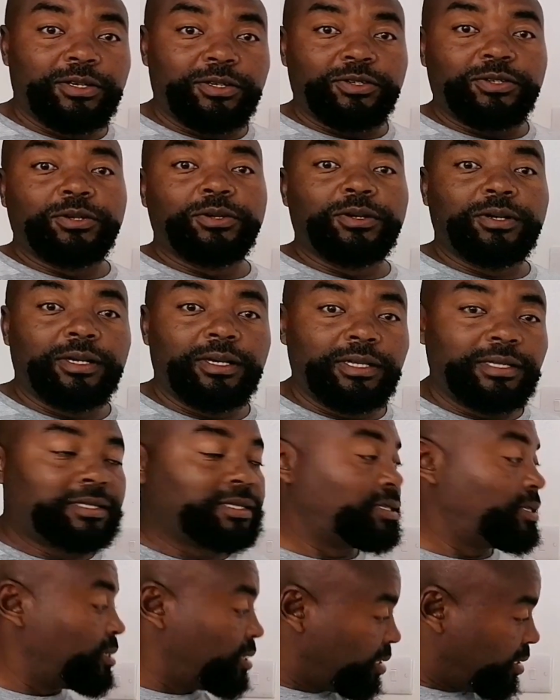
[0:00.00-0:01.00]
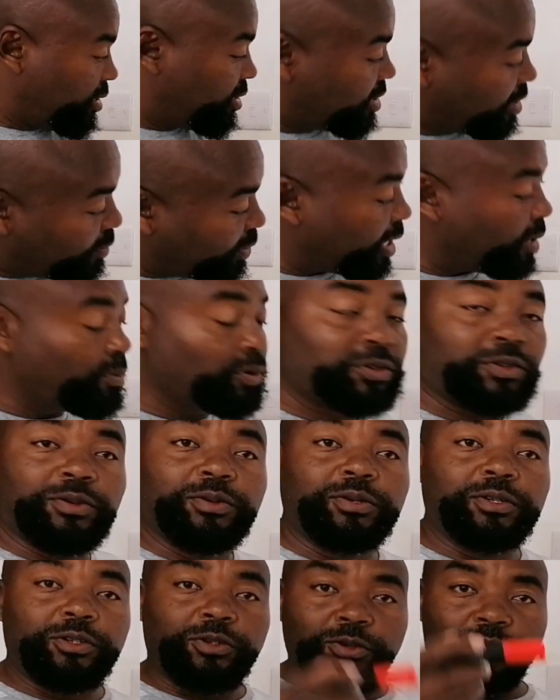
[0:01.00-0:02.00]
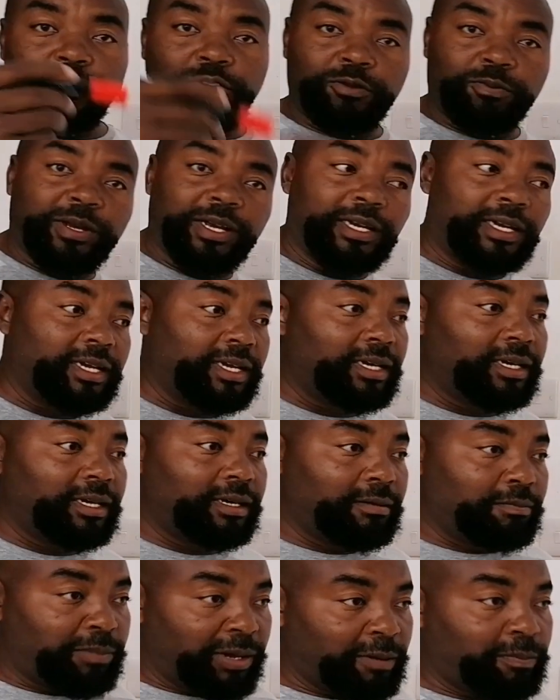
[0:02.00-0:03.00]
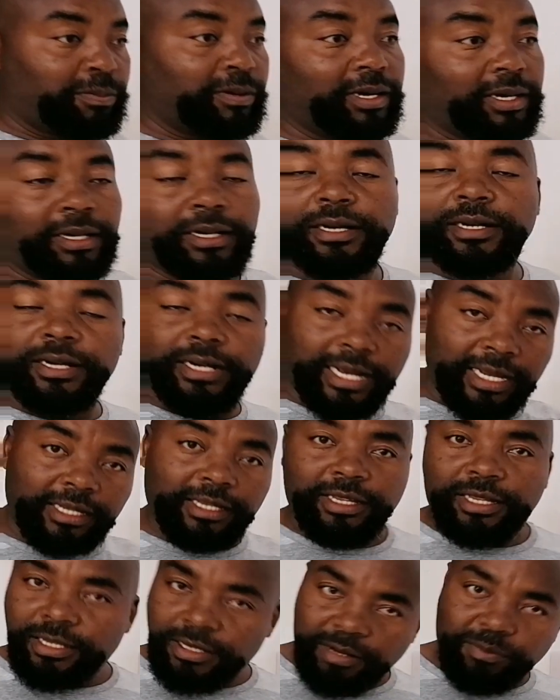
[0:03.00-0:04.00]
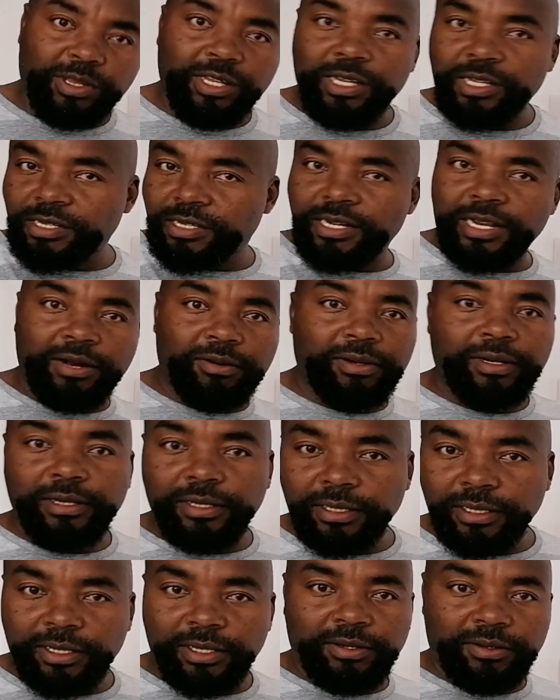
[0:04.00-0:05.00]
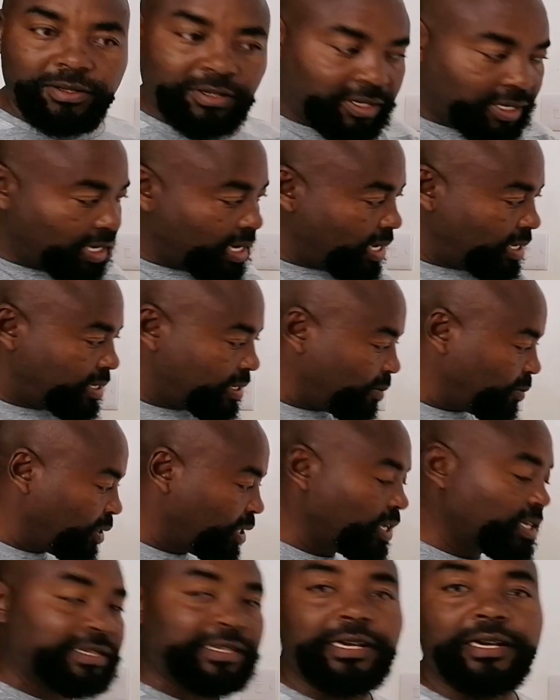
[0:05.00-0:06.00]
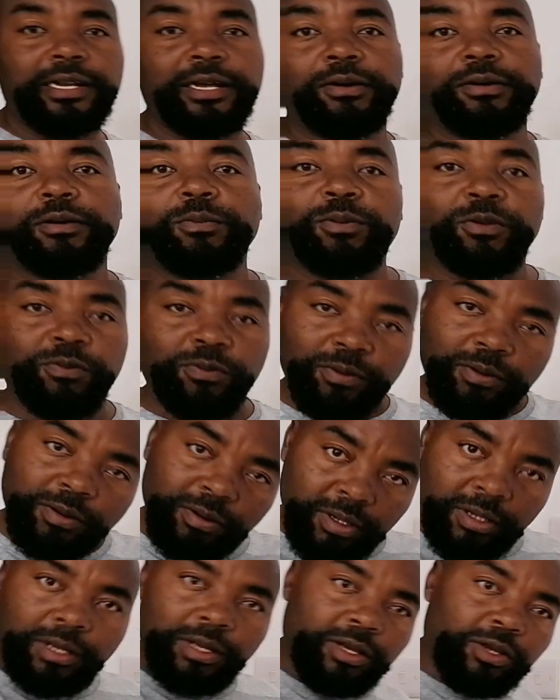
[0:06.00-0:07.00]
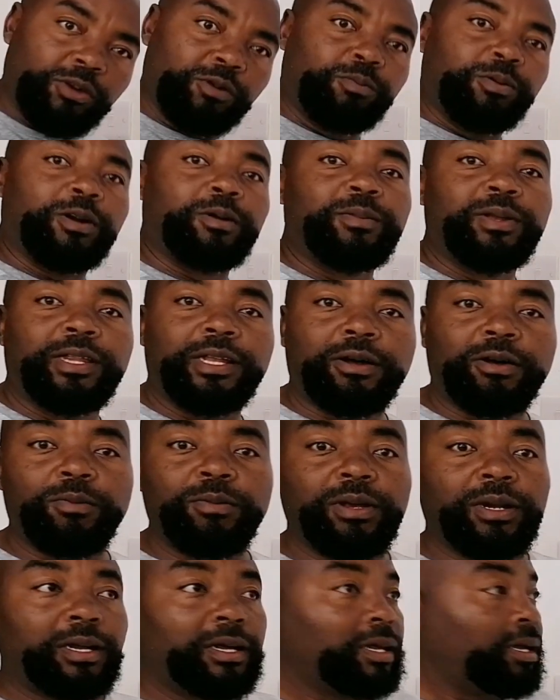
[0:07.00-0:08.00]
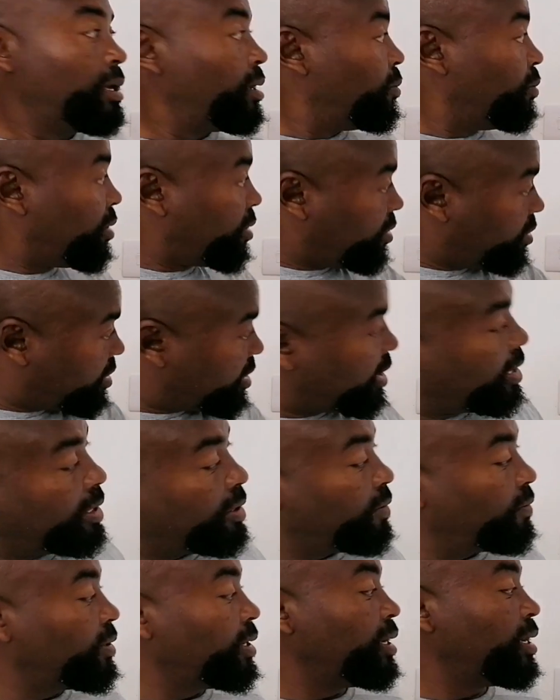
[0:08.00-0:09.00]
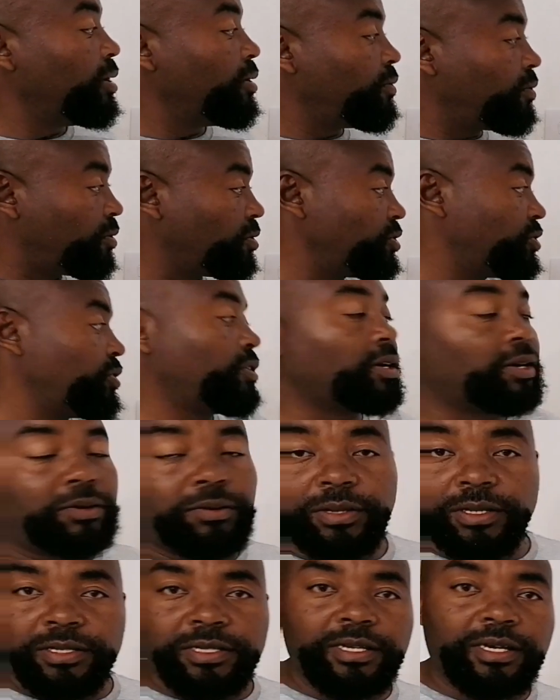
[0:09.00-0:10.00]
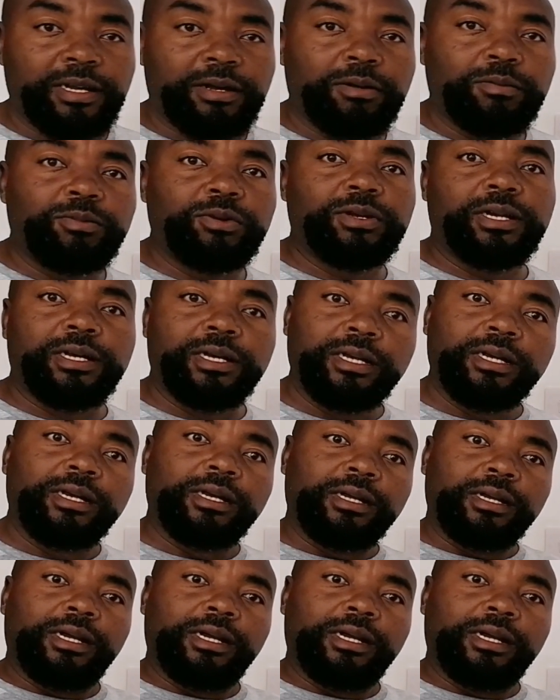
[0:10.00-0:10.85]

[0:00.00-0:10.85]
So it's sometimes it's good to use pen and paper and write some things down, scratch some things down before you put them in the computer. Because at the end of the day, of course, you're gonna do this in a computer.